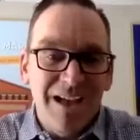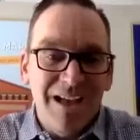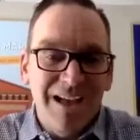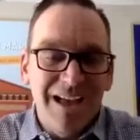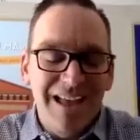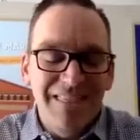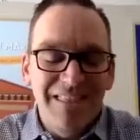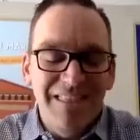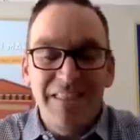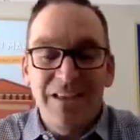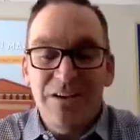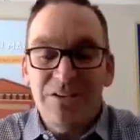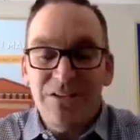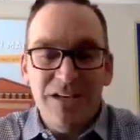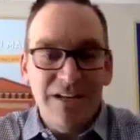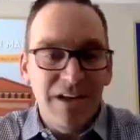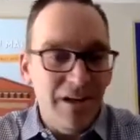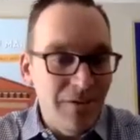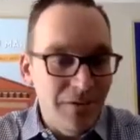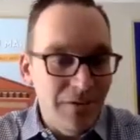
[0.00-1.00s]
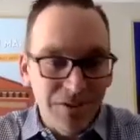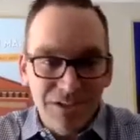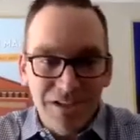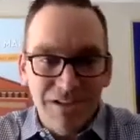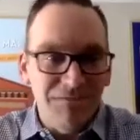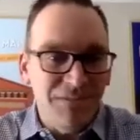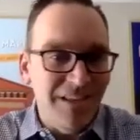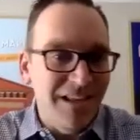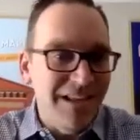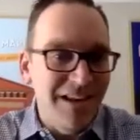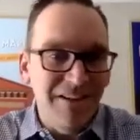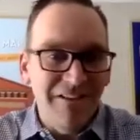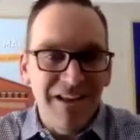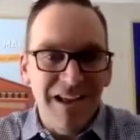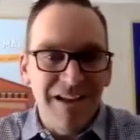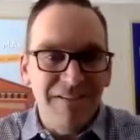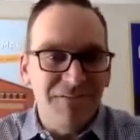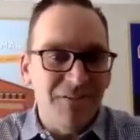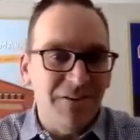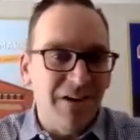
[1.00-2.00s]
And then there's another shift the year
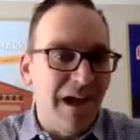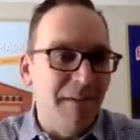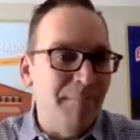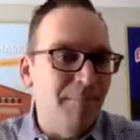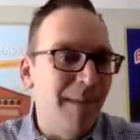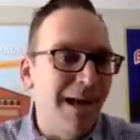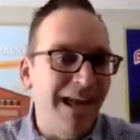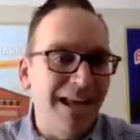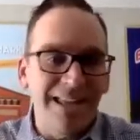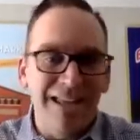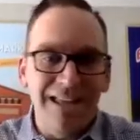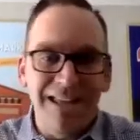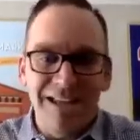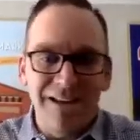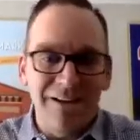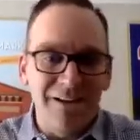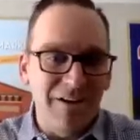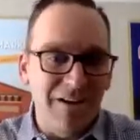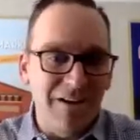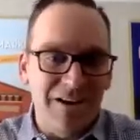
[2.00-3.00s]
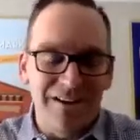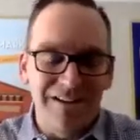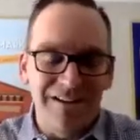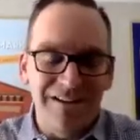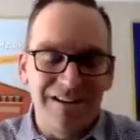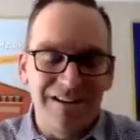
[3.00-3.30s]
after. I'm back in kindergarten,